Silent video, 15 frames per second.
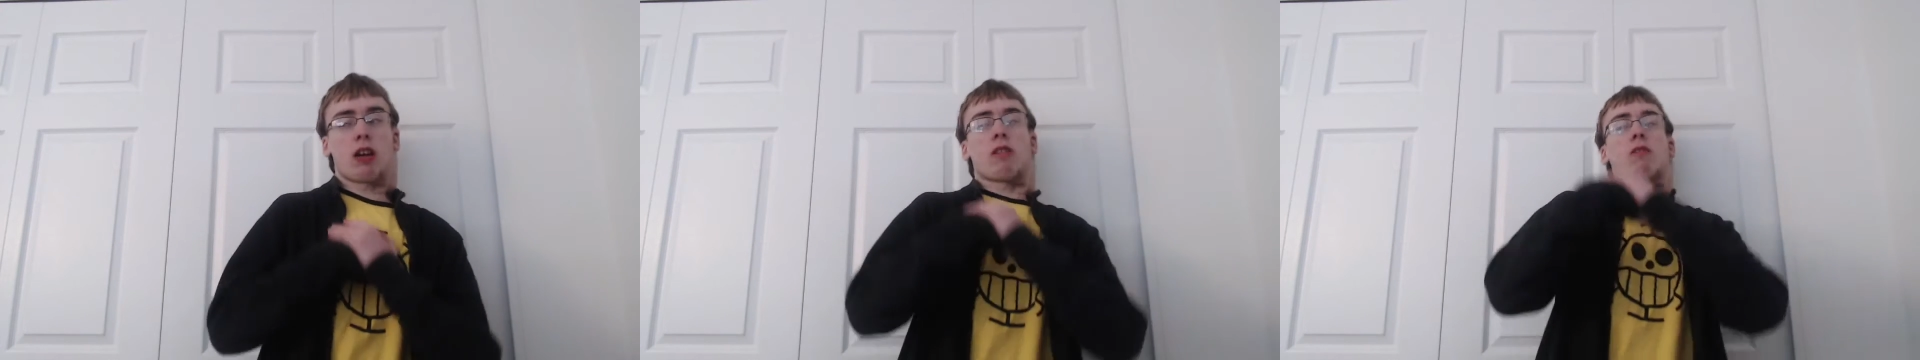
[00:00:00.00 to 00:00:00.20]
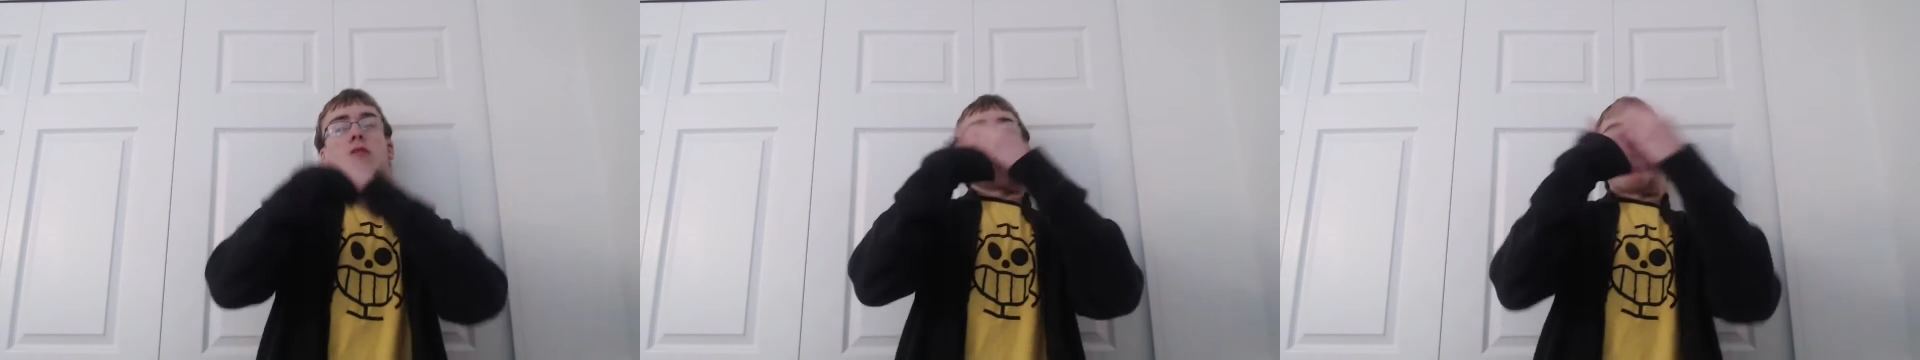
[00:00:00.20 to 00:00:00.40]

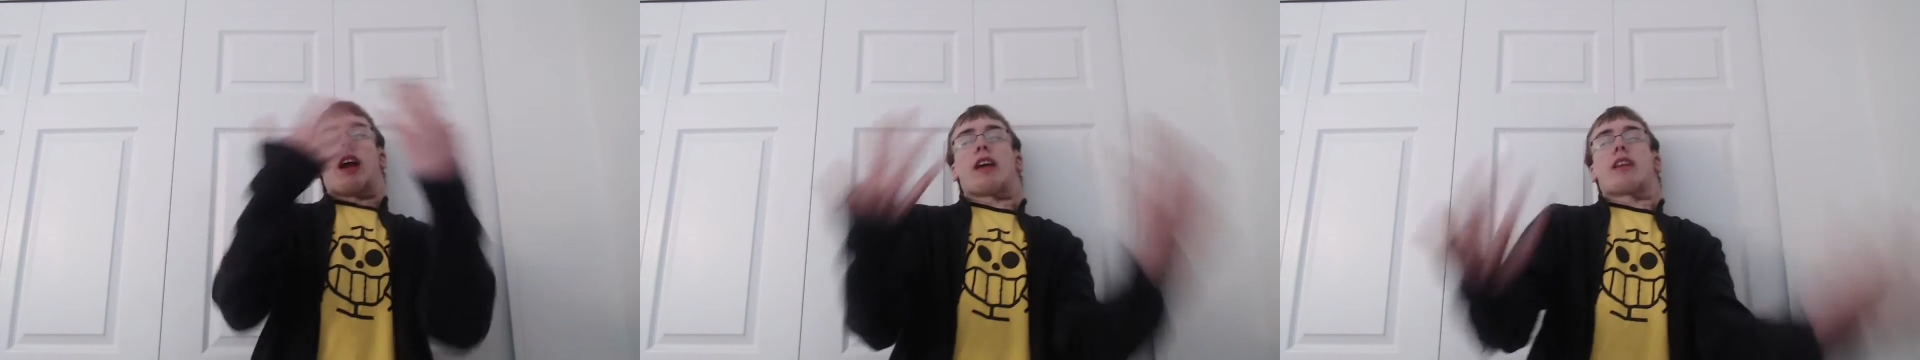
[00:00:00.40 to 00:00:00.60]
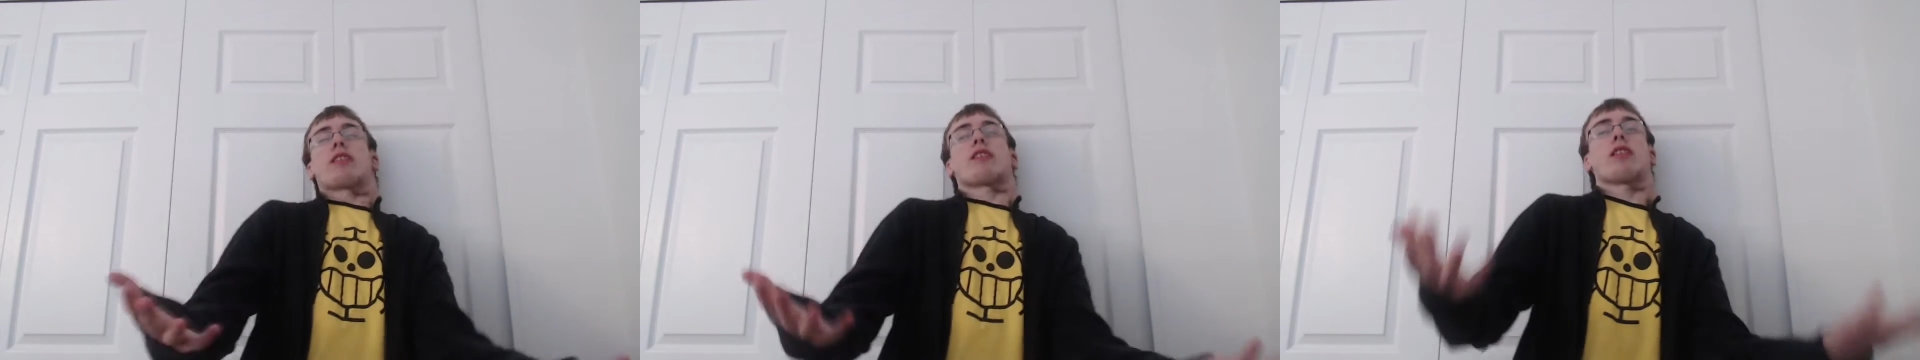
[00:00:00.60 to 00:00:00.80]

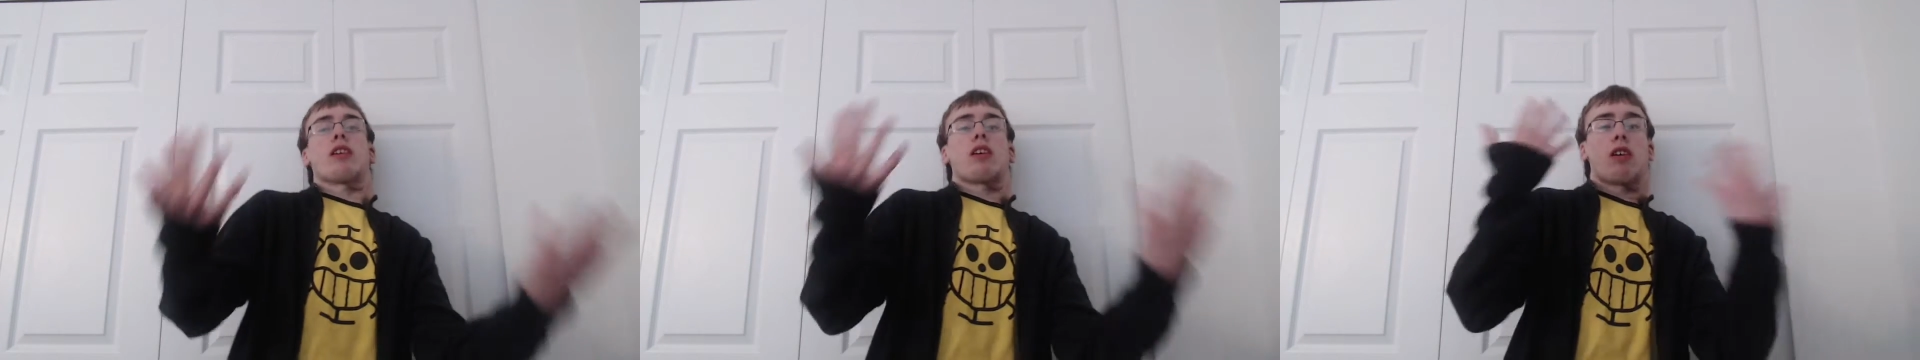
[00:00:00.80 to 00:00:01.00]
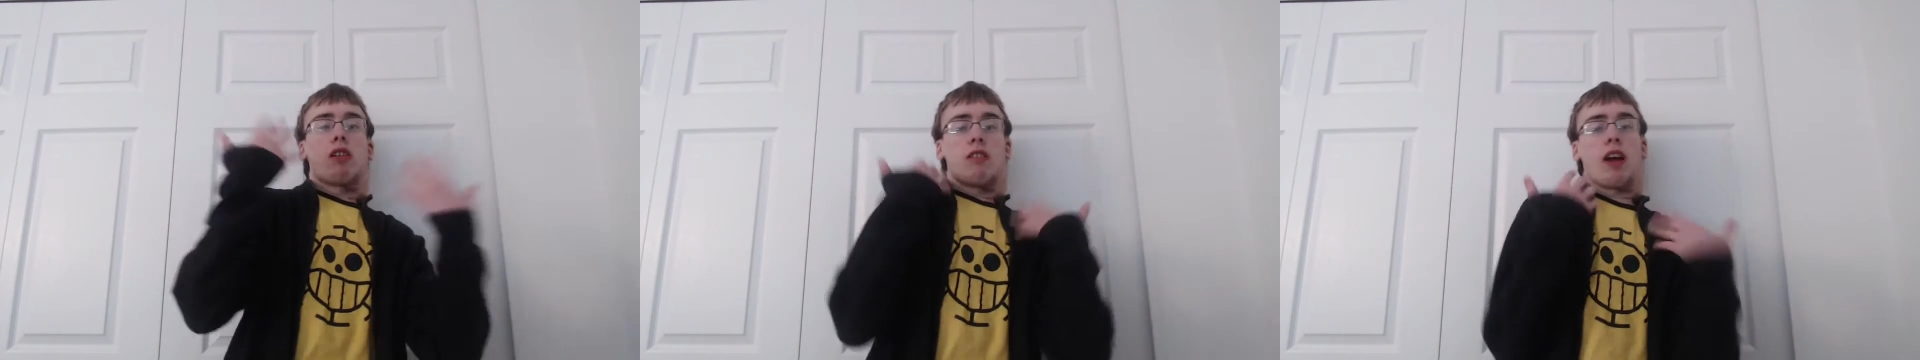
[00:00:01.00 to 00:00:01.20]
great
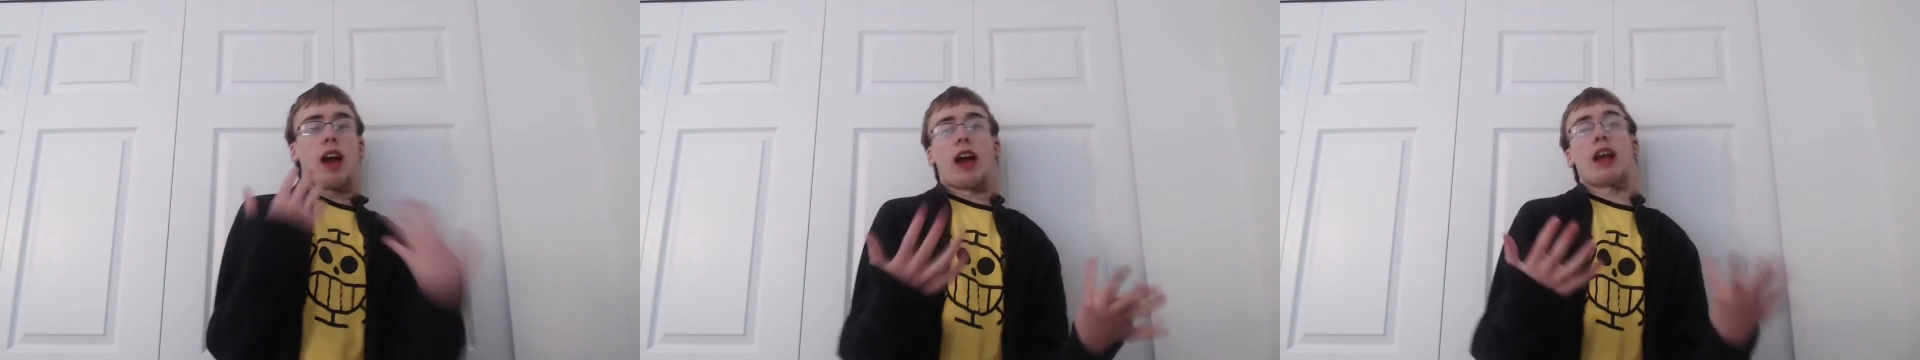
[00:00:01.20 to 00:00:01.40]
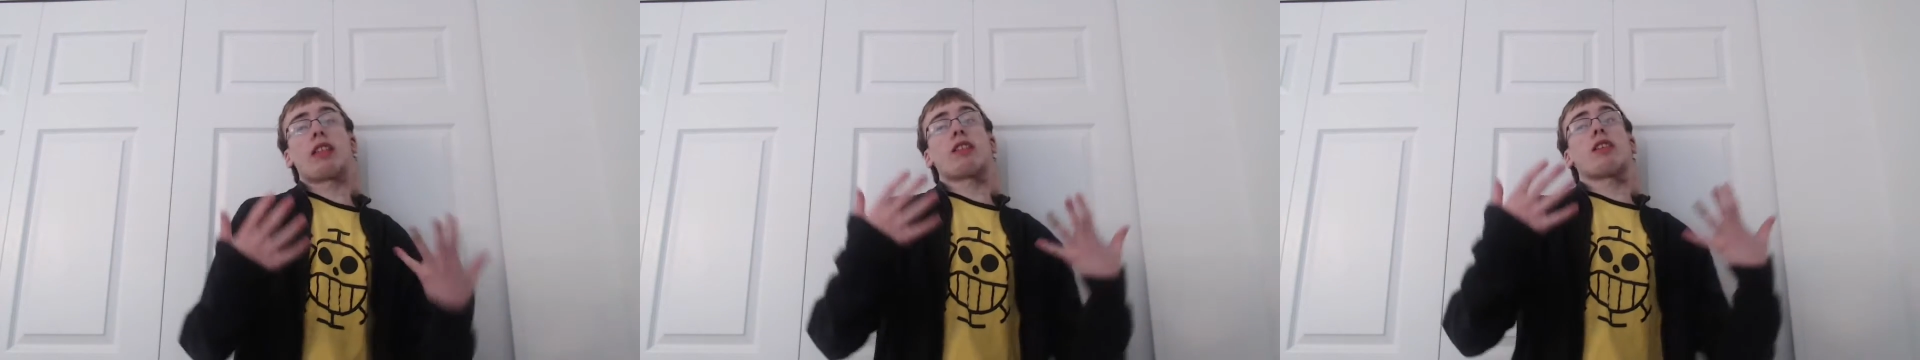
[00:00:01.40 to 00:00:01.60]

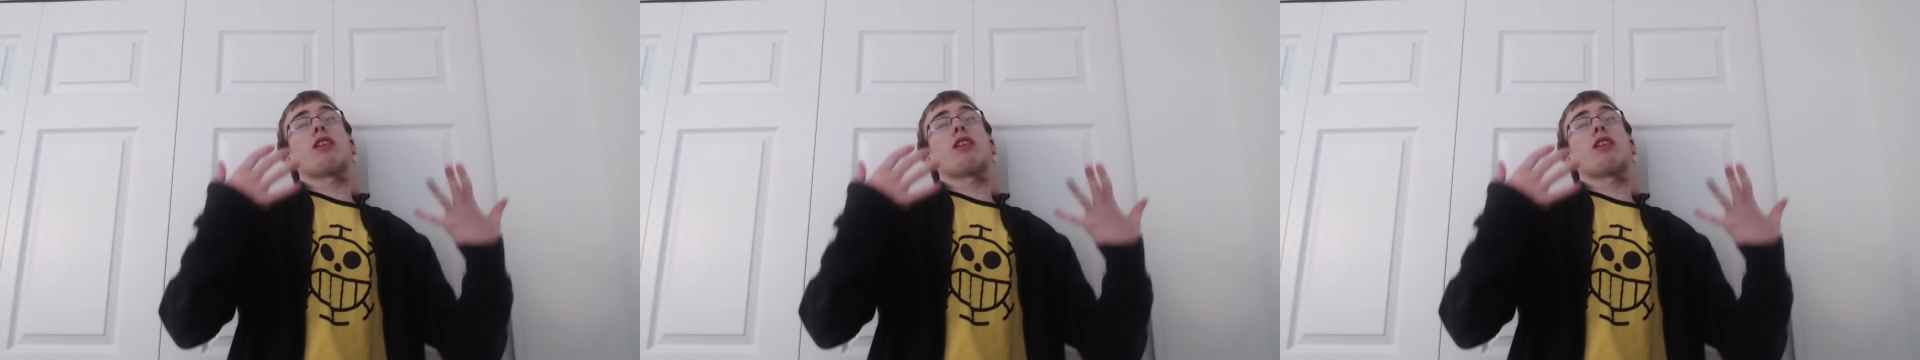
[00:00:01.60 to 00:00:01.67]
joy